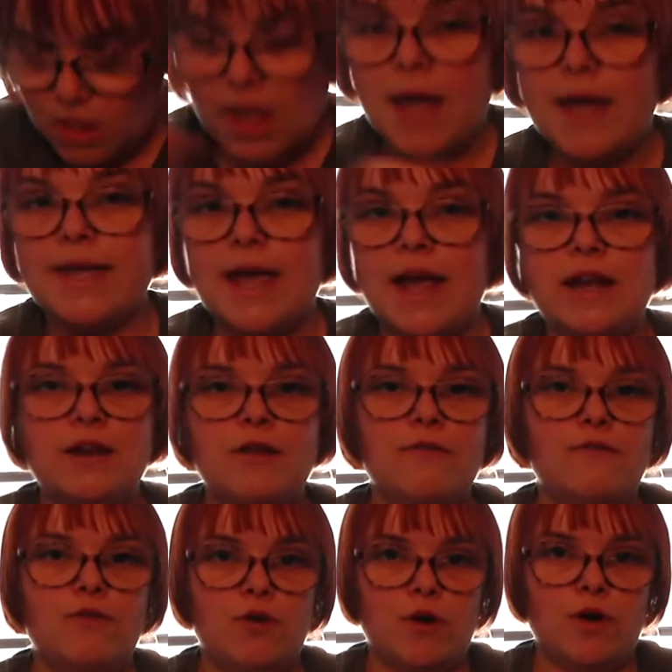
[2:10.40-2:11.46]
again,
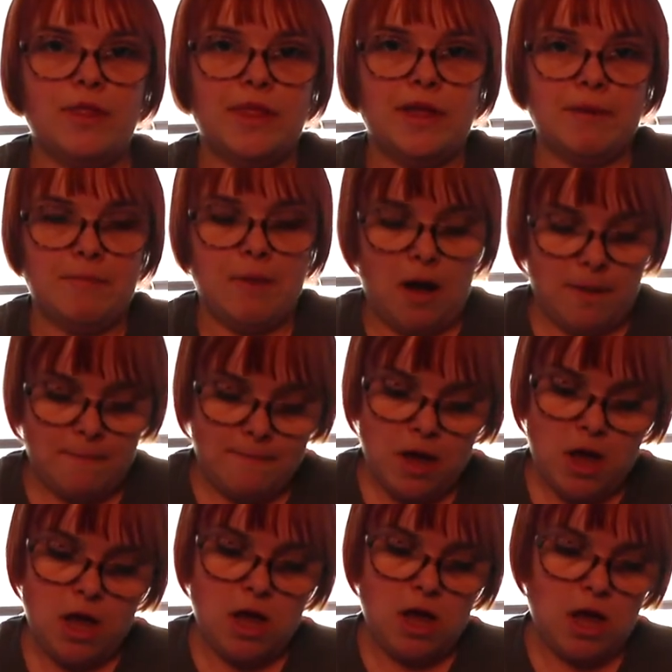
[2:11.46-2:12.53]
for the mum.
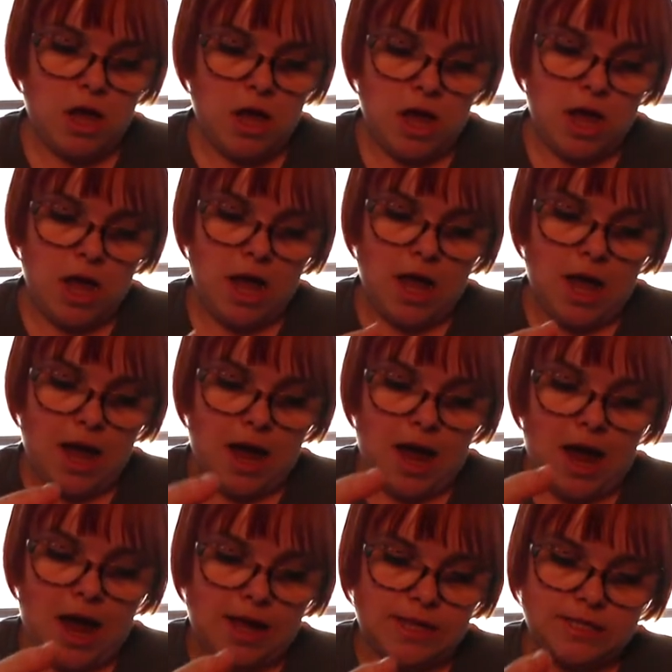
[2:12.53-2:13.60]

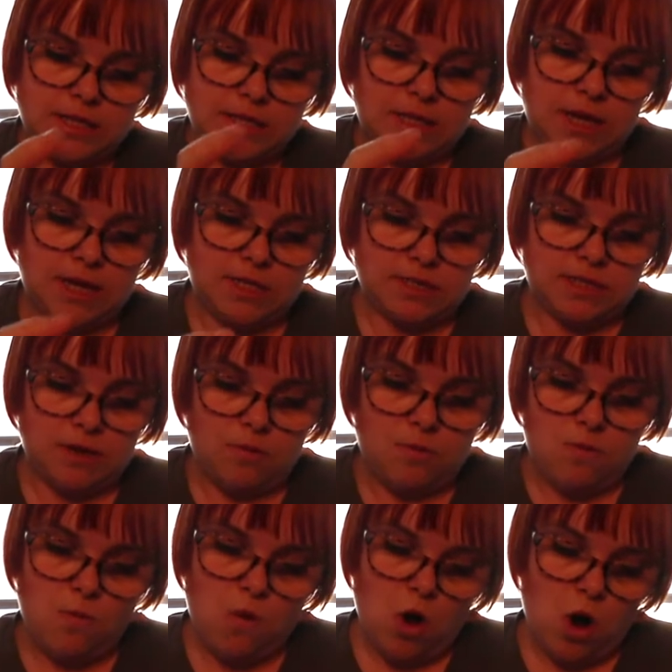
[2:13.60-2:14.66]
And this
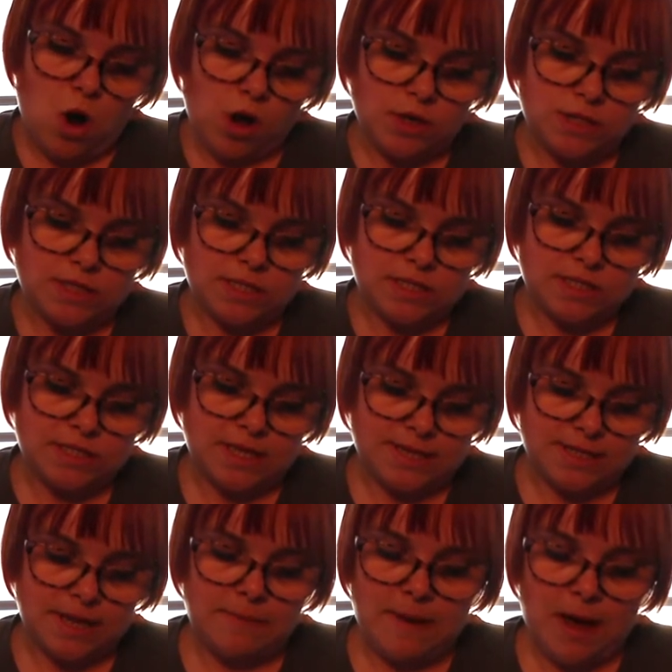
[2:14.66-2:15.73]
was
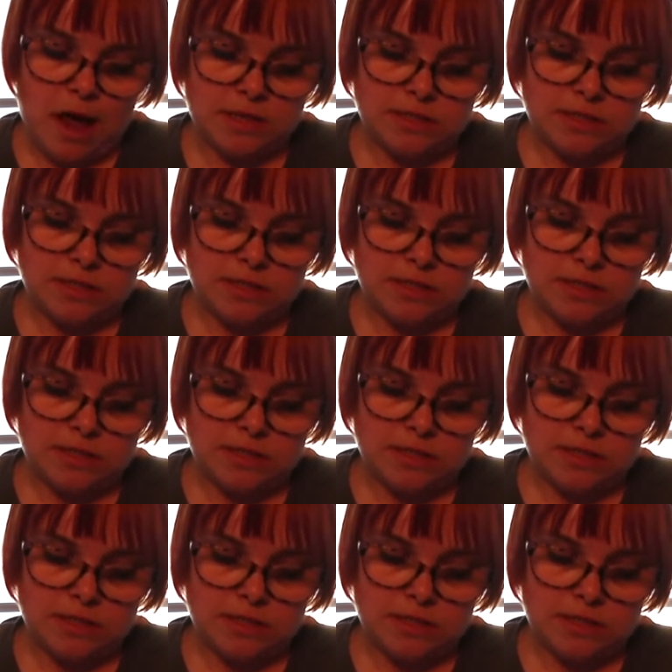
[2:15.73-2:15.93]
£16.